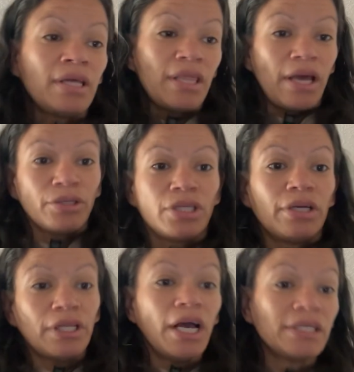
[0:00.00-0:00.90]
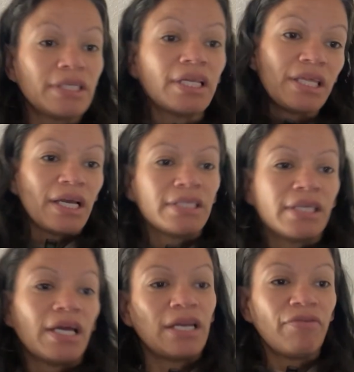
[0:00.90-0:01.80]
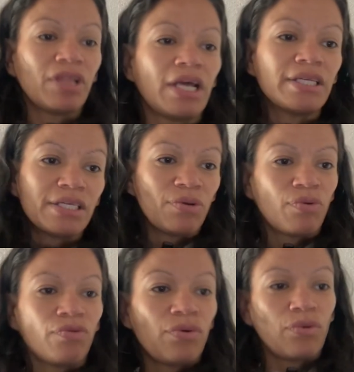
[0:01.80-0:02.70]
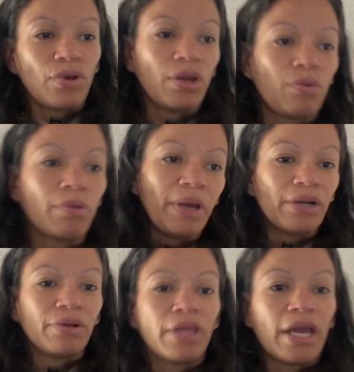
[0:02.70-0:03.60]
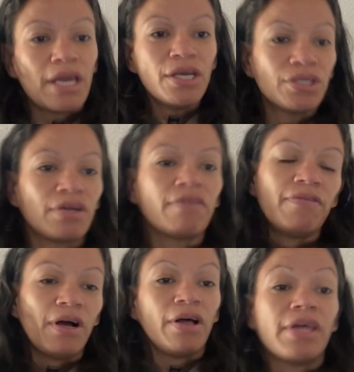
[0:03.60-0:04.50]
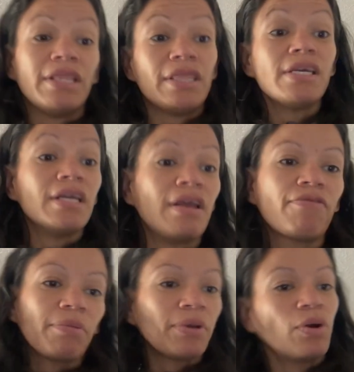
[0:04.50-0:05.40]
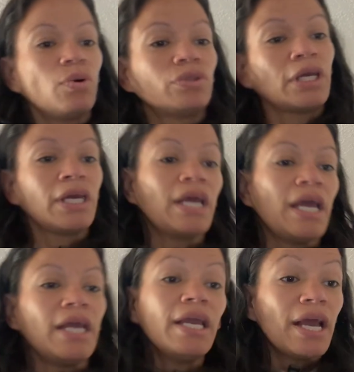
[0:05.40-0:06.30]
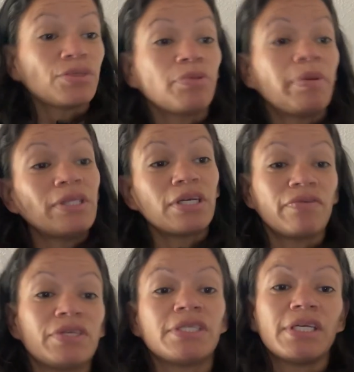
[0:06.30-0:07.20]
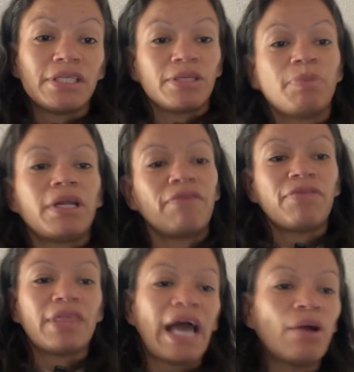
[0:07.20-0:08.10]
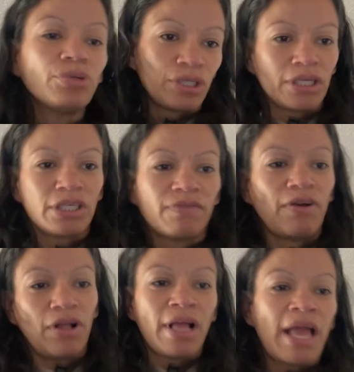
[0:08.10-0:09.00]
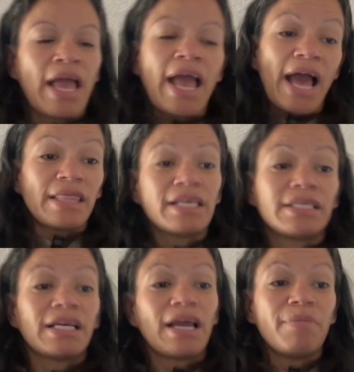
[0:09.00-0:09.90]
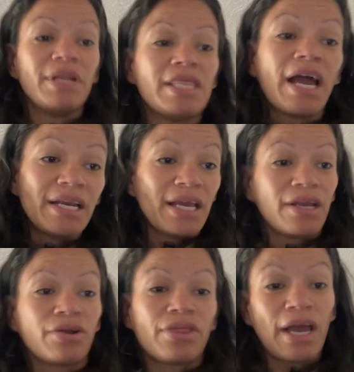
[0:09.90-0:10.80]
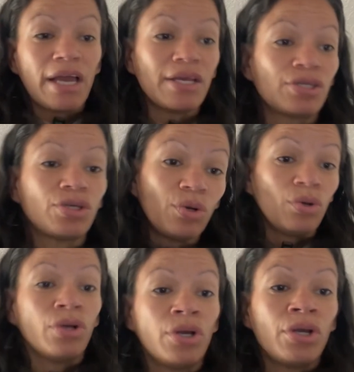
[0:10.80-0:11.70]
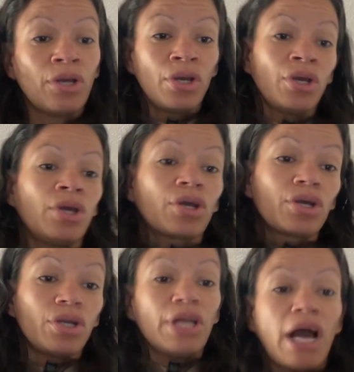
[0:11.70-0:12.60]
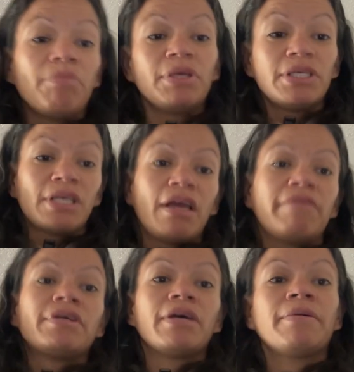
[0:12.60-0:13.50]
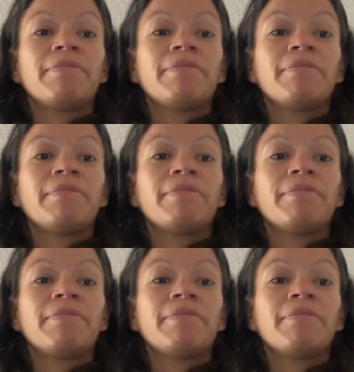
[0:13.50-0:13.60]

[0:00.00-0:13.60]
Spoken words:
thou shalt not slay thy son, nevertheless it were better that he should fall than thee, for behold, he has repented of his sins. But if thou shouldest fall at this time in thine anger, thy soul could not be saved.